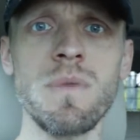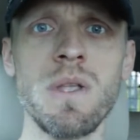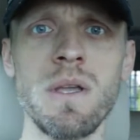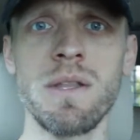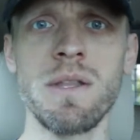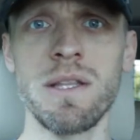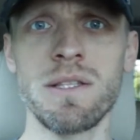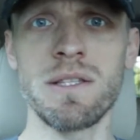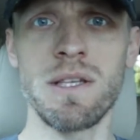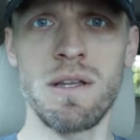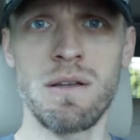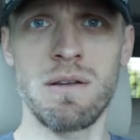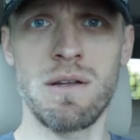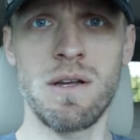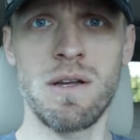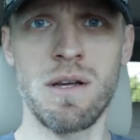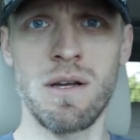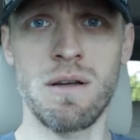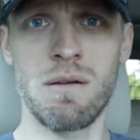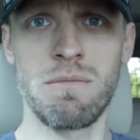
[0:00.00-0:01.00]
And that's at
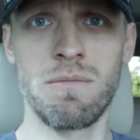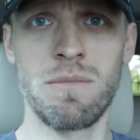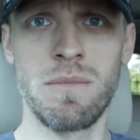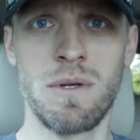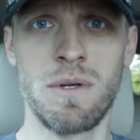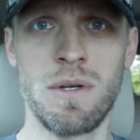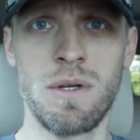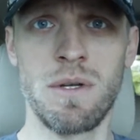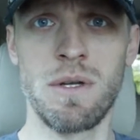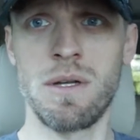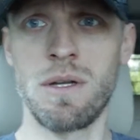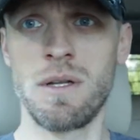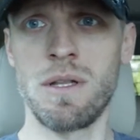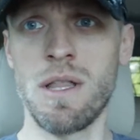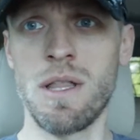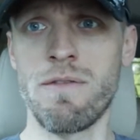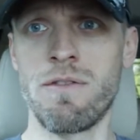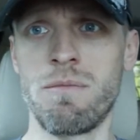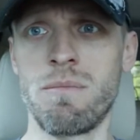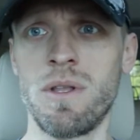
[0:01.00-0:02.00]

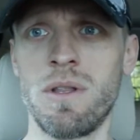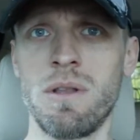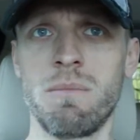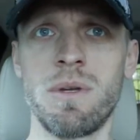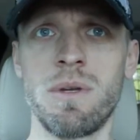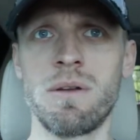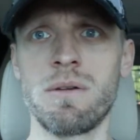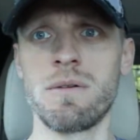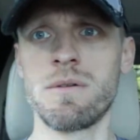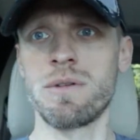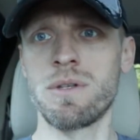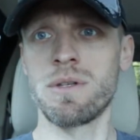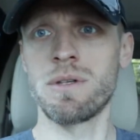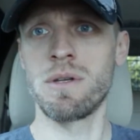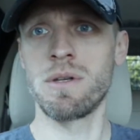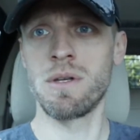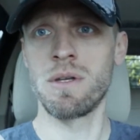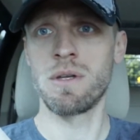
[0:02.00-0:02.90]
11 millimeters.